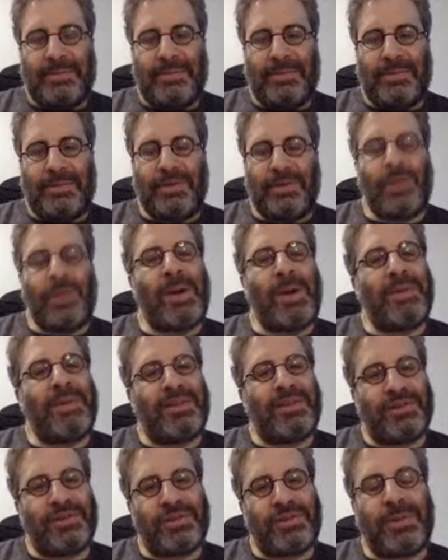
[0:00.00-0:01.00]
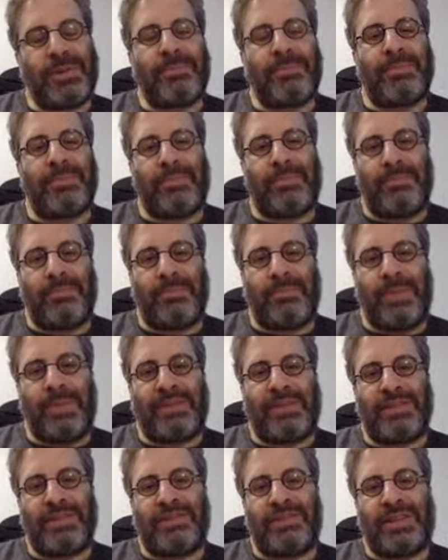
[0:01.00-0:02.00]
You know, maybe there's some
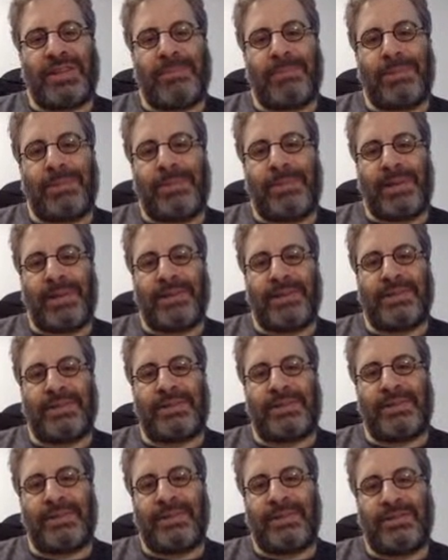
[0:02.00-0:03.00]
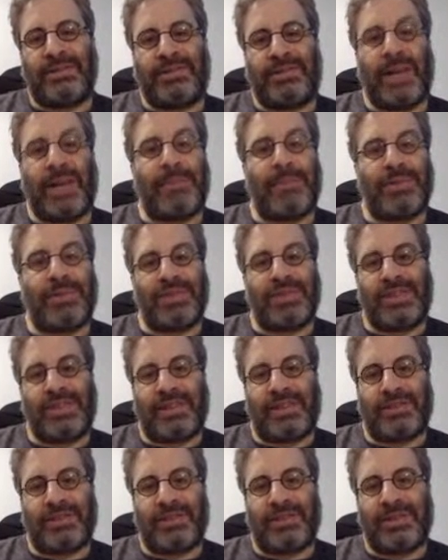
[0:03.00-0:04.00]
methods to implement tamper
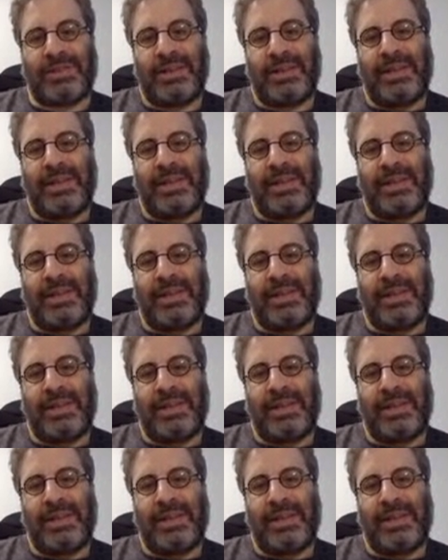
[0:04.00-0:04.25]
detection.